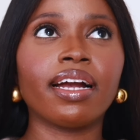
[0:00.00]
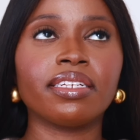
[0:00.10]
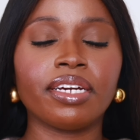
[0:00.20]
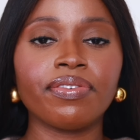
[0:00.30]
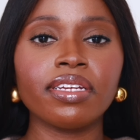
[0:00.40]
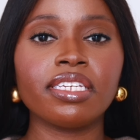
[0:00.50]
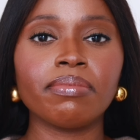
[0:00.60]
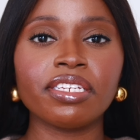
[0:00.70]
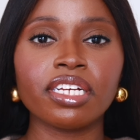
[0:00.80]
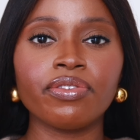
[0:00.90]
I could definitely see
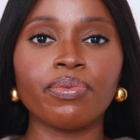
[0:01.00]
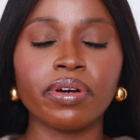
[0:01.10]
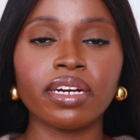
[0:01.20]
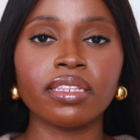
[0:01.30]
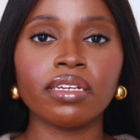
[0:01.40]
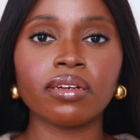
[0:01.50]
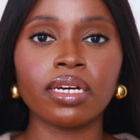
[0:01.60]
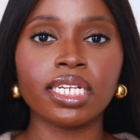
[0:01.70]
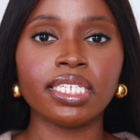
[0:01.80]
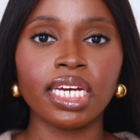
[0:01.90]
myself wearing this
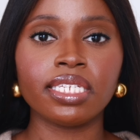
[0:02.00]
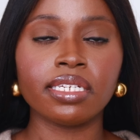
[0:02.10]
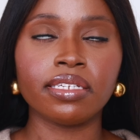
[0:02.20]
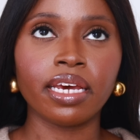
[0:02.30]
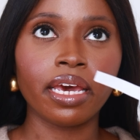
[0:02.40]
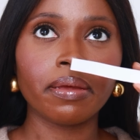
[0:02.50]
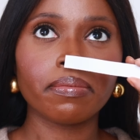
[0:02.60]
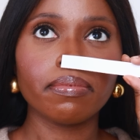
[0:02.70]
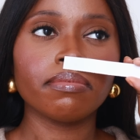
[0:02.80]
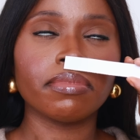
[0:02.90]
on a day to day,
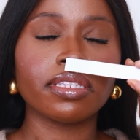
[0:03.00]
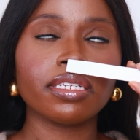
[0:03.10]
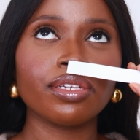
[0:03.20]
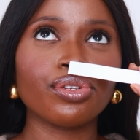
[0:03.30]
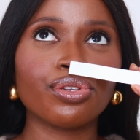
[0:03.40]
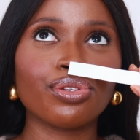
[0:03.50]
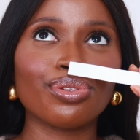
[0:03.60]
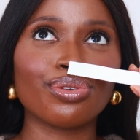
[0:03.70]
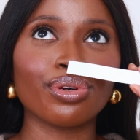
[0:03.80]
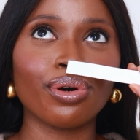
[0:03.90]
but this is
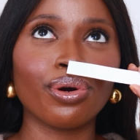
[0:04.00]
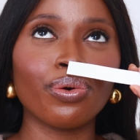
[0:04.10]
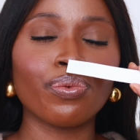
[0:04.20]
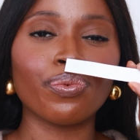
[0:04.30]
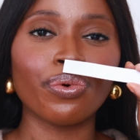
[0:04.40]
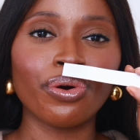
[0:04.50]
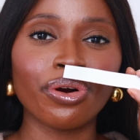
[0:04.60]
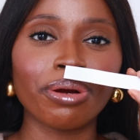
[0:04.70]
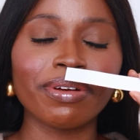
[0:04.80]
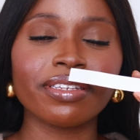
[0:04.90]
so
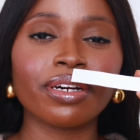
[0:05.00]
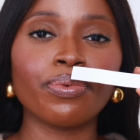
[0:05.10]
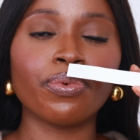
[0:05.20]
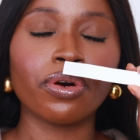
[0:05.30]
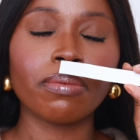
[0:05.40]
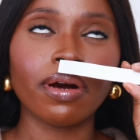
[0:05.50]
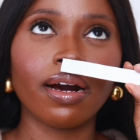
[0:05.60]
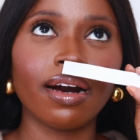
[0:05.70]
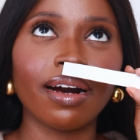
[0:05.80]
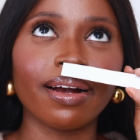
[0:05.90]
warm. It's like a warm
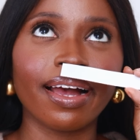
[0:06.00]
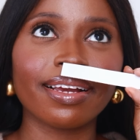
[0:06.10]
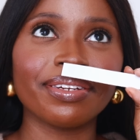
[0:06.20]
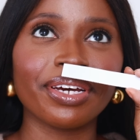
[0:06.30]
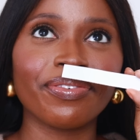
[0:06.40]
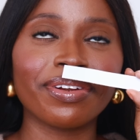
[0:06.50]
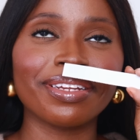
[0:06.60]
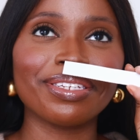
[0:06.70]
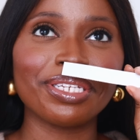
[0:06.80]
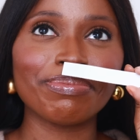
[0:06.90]
hug. I can
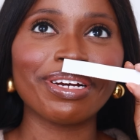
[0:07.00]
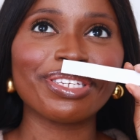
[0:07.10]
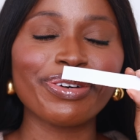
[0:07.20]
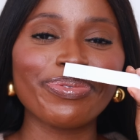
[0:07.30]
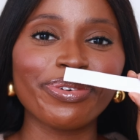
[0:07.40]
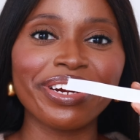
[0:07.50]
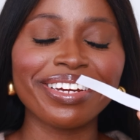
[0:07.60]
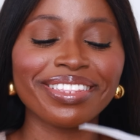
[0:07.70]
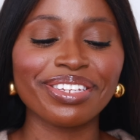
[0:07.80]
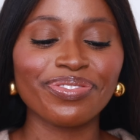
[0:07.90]
definitely see myself wearing
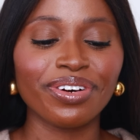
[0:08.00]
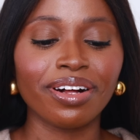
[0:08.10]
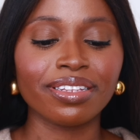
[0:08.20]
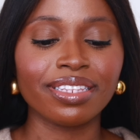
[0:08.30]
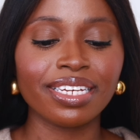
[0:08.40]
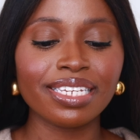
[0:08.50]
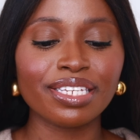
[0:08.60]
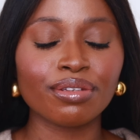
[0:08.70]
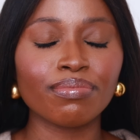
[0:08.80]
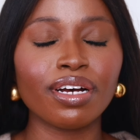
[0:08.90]
it this fall. This
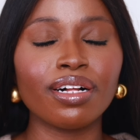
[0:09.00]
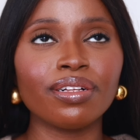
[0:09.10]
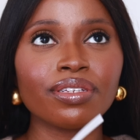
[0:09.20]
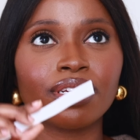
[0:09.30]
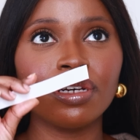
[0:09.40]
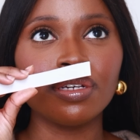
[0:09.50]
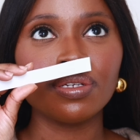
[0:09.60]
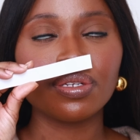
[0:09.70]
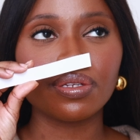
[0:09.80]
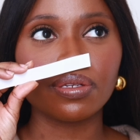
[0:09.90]
smells
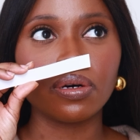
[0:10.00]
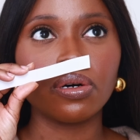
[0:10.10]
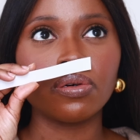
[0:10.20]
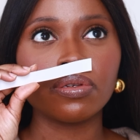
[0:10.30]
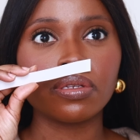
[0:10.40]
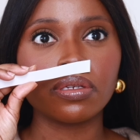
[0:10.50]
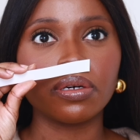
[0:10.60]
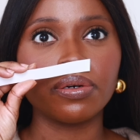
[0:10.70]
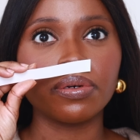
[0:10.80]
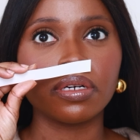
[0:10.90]
so,
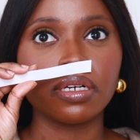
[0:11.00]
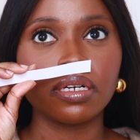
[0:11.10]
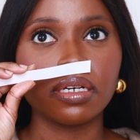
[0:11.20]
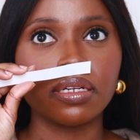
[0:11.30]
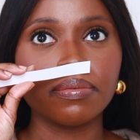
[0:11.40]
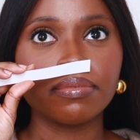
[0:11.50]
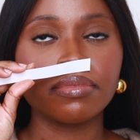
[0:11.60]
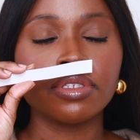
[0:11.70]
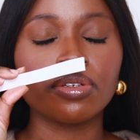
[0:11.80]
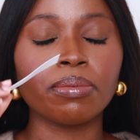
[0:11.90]
so good.
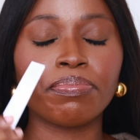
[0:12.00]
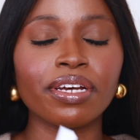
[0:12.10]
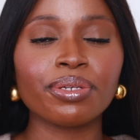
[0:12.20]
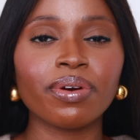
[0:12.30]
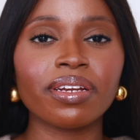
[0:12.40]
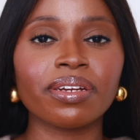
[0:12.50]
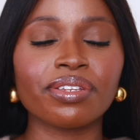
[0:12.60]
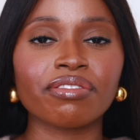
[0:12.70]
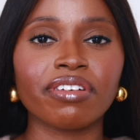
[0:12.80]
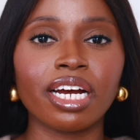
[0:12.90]
So the best way to
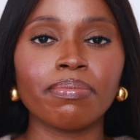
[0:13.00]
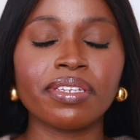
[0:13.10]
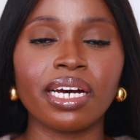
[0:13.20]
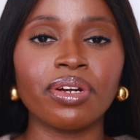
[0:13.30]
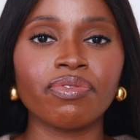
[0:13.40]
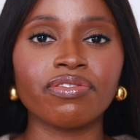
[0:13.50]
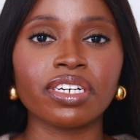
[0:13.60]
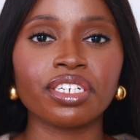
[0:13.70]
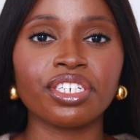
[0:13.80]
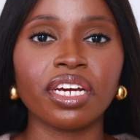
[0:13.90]
describe Sound of a
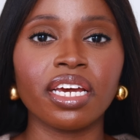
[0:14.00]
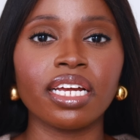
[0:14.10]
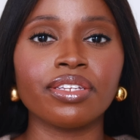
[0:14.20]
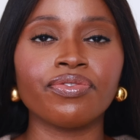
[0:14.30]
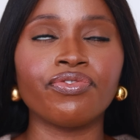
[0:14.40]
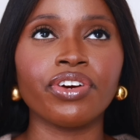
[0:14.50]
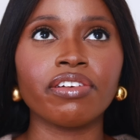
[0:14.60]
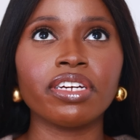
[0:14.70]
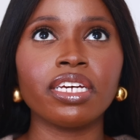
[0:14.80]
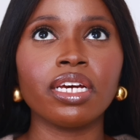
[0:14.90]
Ricochet, it's
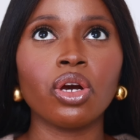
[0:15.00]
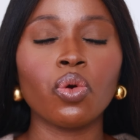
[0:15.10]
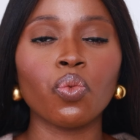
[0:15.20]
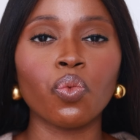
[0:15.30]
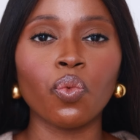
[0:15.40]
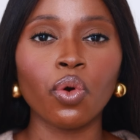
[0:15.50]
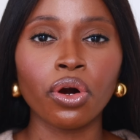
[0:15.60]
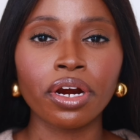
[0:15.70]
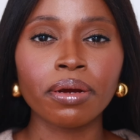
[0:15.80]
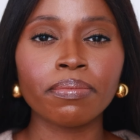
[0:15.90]
very
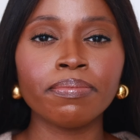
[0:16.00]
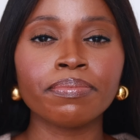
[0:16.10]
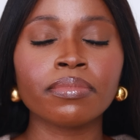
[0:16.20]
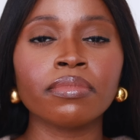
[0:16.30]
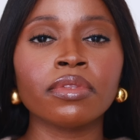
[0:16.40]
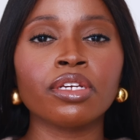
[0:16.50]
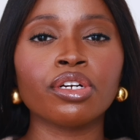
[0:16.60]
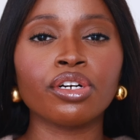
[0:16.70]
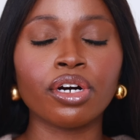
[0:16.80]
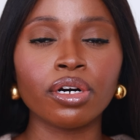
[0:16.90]
warm,
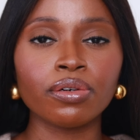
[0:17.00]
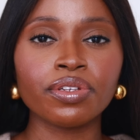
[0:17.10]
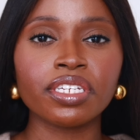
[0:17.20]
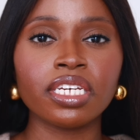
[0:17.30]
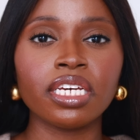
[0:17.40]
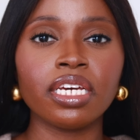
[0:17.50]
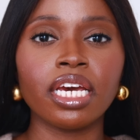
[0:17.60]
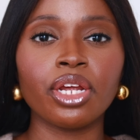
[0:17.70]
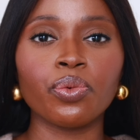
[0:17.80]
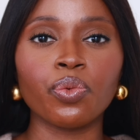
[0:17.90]
cozy,
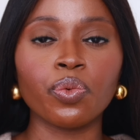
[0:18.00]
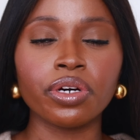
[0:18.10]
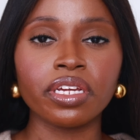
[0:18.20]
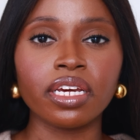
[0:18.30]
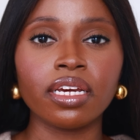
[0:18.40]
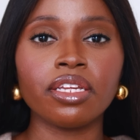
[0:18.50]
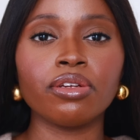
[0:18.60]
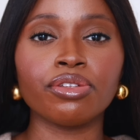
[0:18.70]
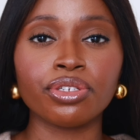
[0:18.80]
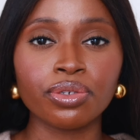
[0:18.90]
and woody.
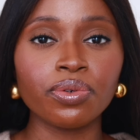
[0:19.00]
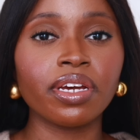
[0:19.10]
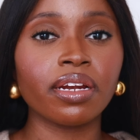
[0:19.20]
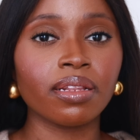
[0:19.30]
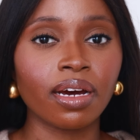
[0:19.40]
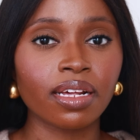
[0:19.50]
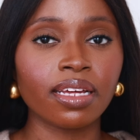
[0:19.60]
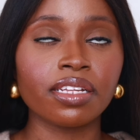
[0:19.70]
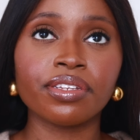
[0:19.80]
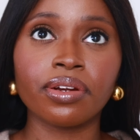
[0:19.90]
You do get a lot of
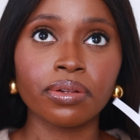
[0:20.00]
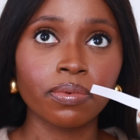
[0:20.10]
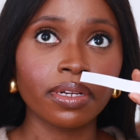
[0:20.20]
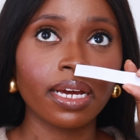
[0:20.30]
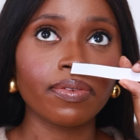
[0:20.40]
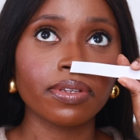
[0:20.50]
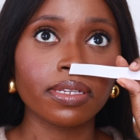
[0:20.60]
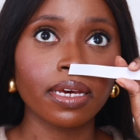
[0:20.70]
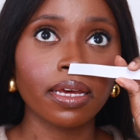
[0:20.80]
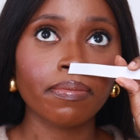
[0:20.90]
that sandalwood, I have to
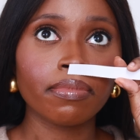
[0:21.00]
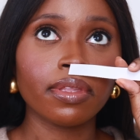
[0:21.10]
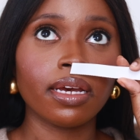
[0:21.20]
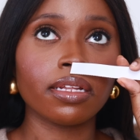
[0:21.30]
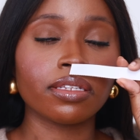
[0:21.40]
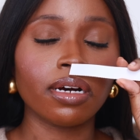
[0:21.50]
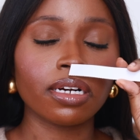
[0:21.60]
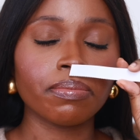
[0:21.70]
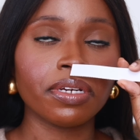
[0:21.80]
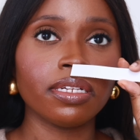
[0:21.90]
say. And the
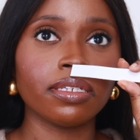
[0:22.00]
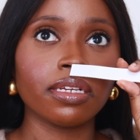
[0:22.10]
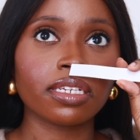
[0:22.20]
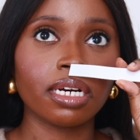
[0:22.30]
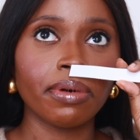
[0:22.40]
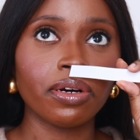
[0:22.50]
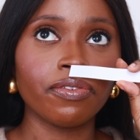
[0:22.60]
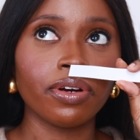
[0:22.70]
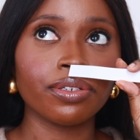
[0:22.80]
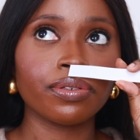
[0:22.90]
Tonka Bean does come out
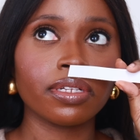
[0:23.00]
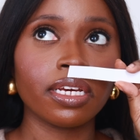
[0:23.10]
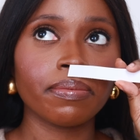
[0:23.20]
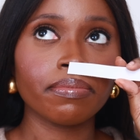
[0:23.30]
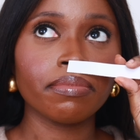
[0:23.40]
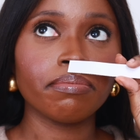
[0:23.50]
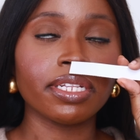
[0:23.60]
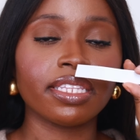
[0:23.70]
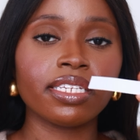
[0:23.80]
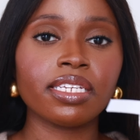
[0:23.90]
eventually,
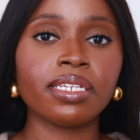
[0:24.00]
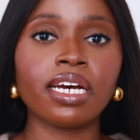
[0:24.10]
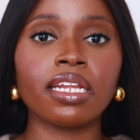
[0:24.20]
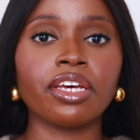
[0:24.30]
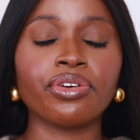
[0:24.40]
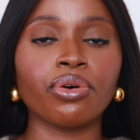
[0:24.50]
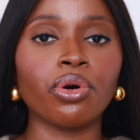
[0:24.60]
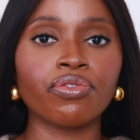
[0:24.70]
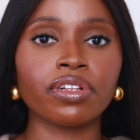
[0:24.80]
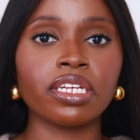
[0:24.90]
but this is not like your
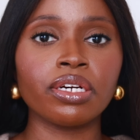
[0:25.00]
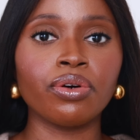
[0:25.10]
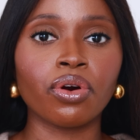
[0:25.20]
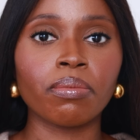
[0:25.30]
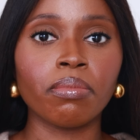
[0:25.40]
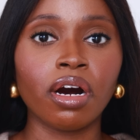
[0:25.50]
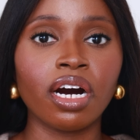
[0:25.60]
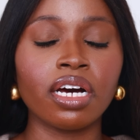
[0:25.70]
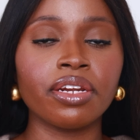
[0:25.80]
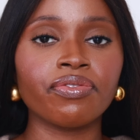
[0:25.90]
overly
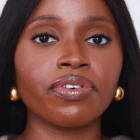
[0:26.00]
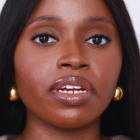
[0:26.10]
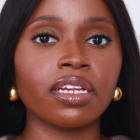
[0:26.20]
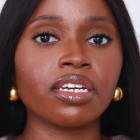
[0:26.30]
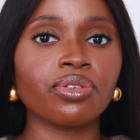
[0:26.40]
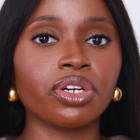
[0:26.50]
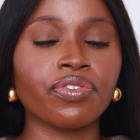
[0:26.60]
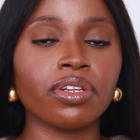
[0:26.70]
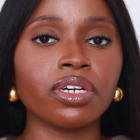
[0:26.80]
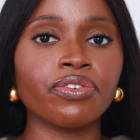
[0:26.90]
gourmand vanilla. So if
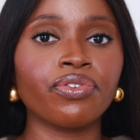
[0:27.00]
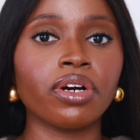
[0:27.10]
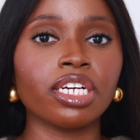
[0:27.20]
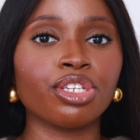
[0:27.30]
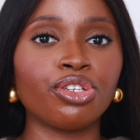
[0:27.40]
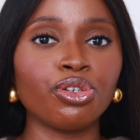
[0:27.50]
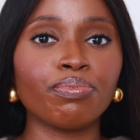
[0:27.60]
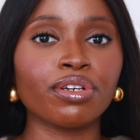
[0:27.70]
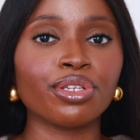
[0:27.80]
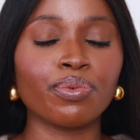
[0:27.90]
you're looking for a
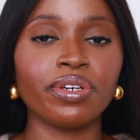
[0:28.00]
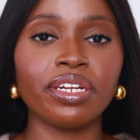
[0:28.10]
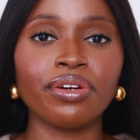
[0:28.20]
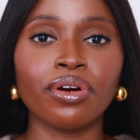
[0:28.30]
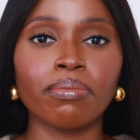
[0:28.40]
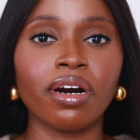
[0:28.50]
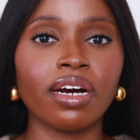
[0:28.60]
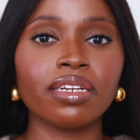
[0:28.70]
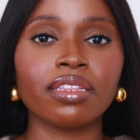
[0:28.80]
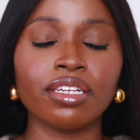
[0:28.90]
super sweet
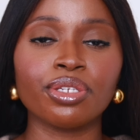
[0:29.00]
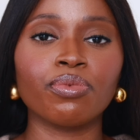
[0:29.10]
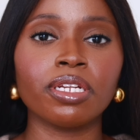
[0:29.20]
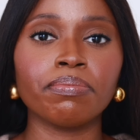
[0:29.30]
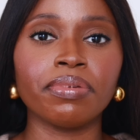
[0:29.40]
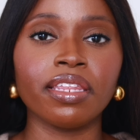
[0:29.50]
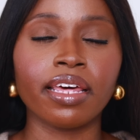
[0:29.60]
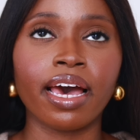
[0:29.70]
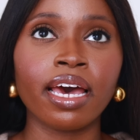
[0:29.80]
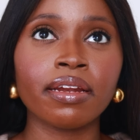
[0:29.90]
gourmand, this wouldn't be
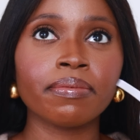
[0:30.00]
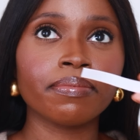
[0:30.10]
that.